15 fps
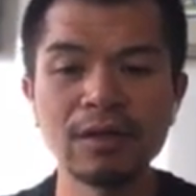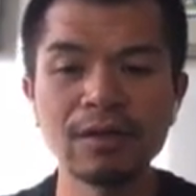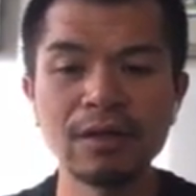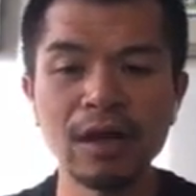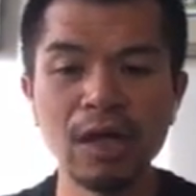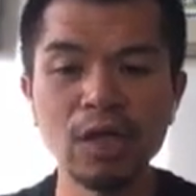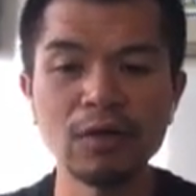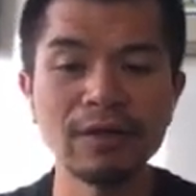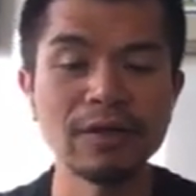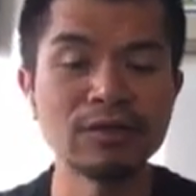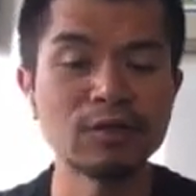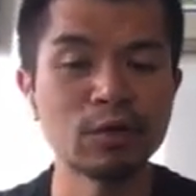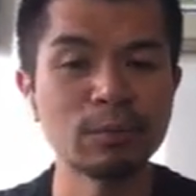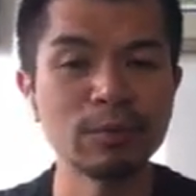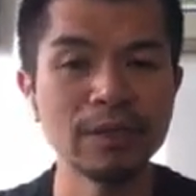color
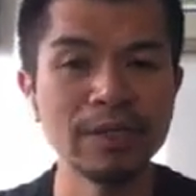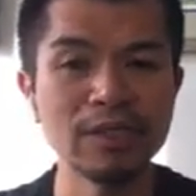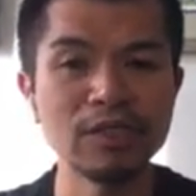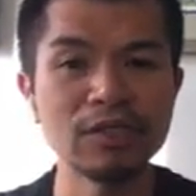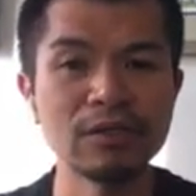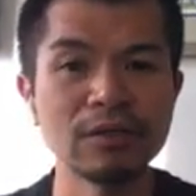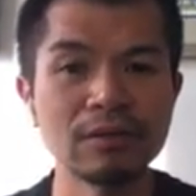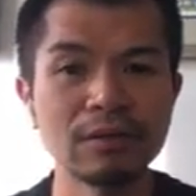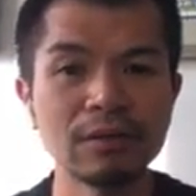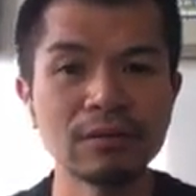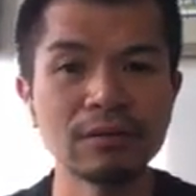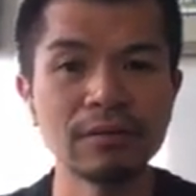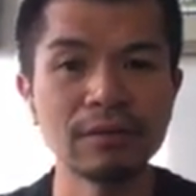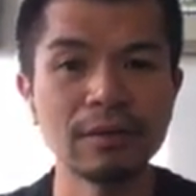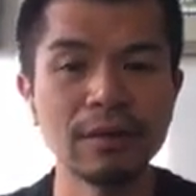interpolation
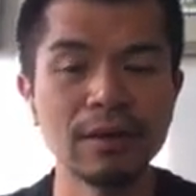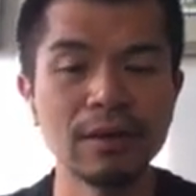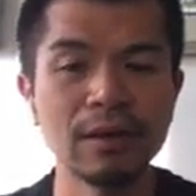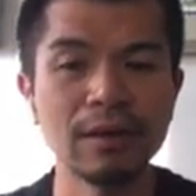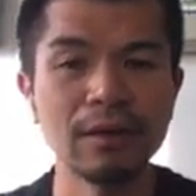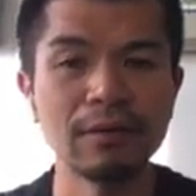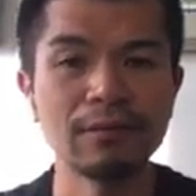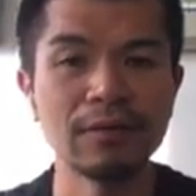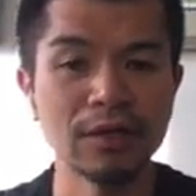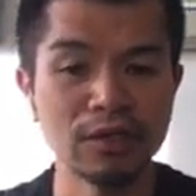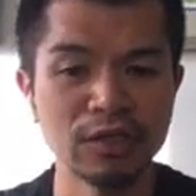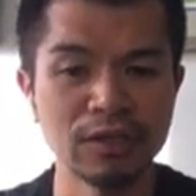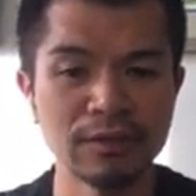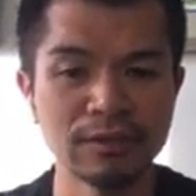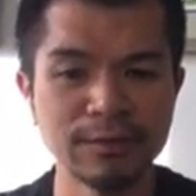uh,
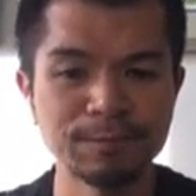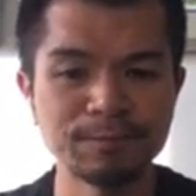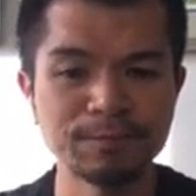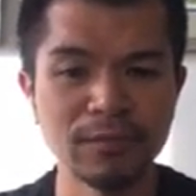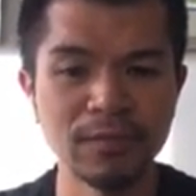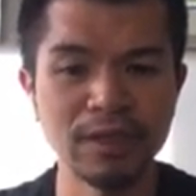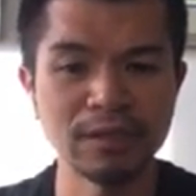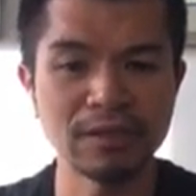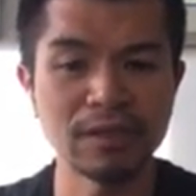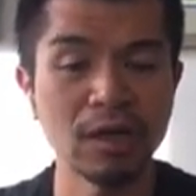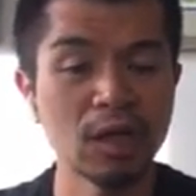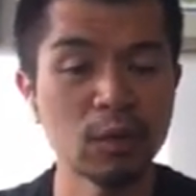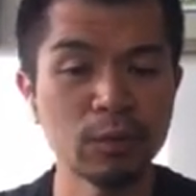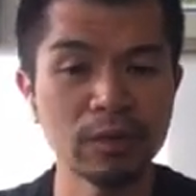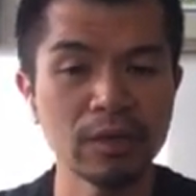functions, this
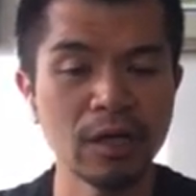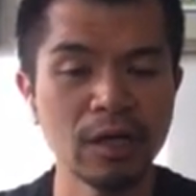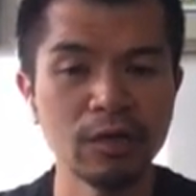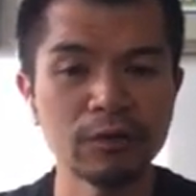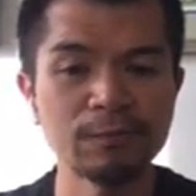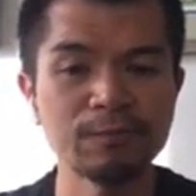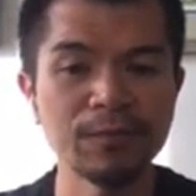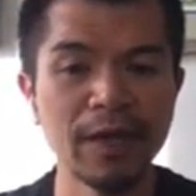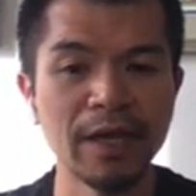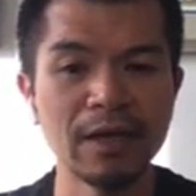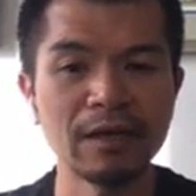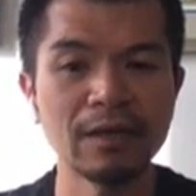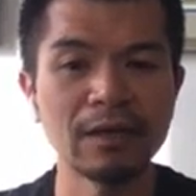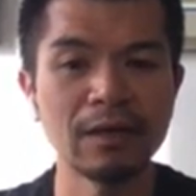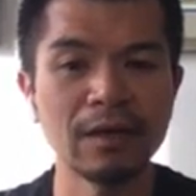color with color,
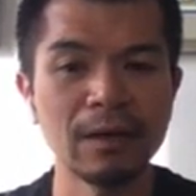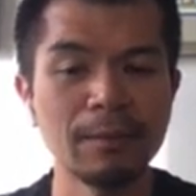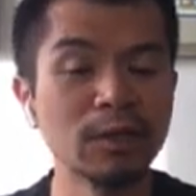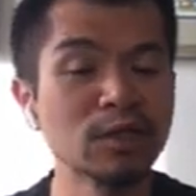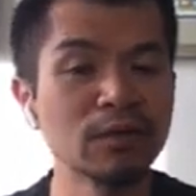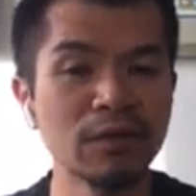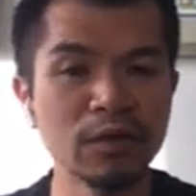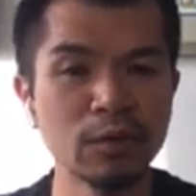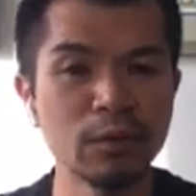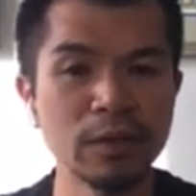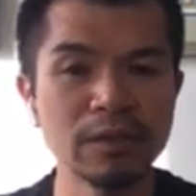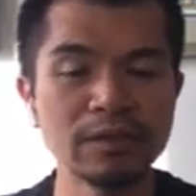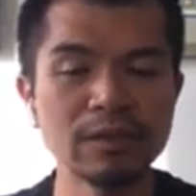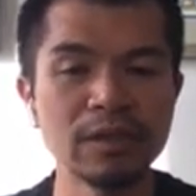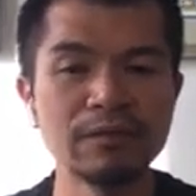and a bunch of other
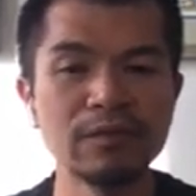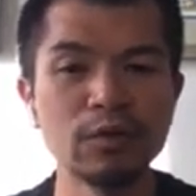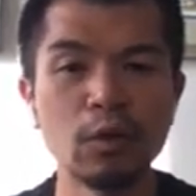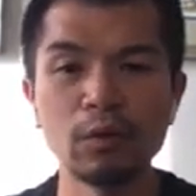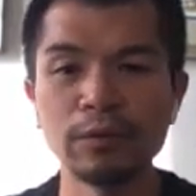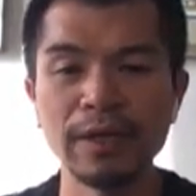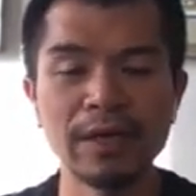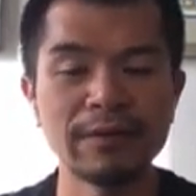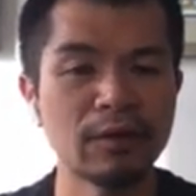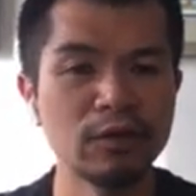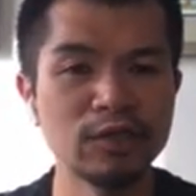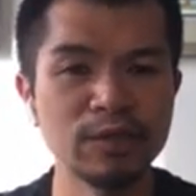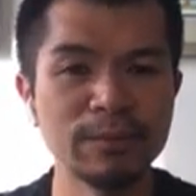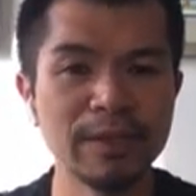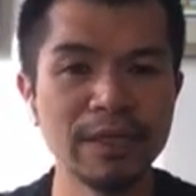ones if you only have
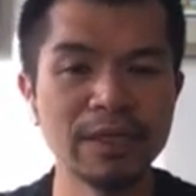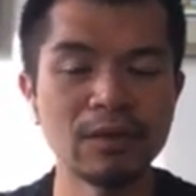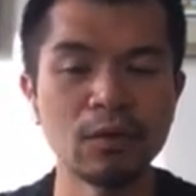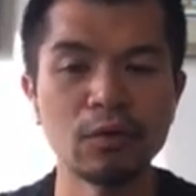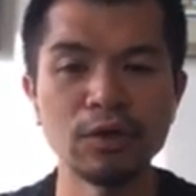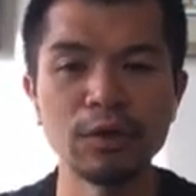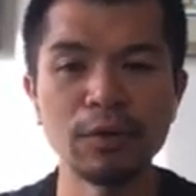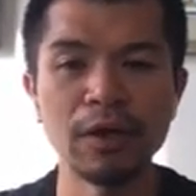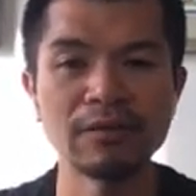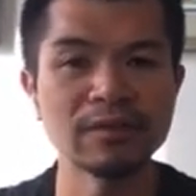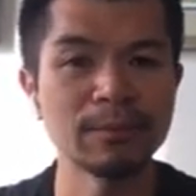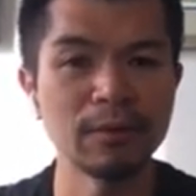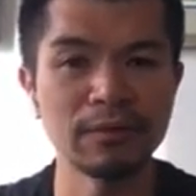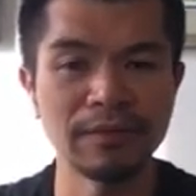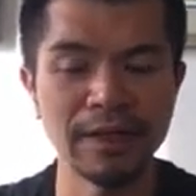R G B or you have
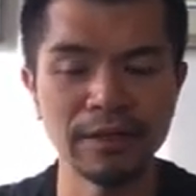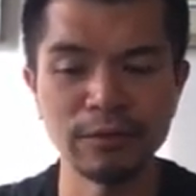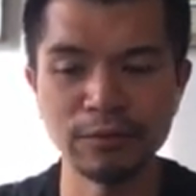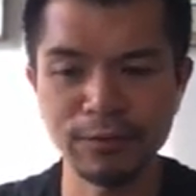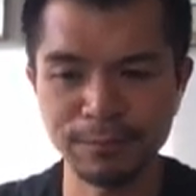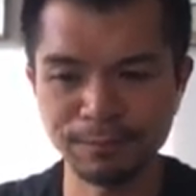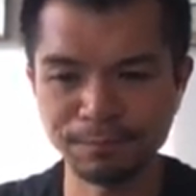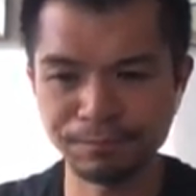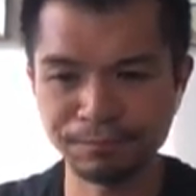some other values.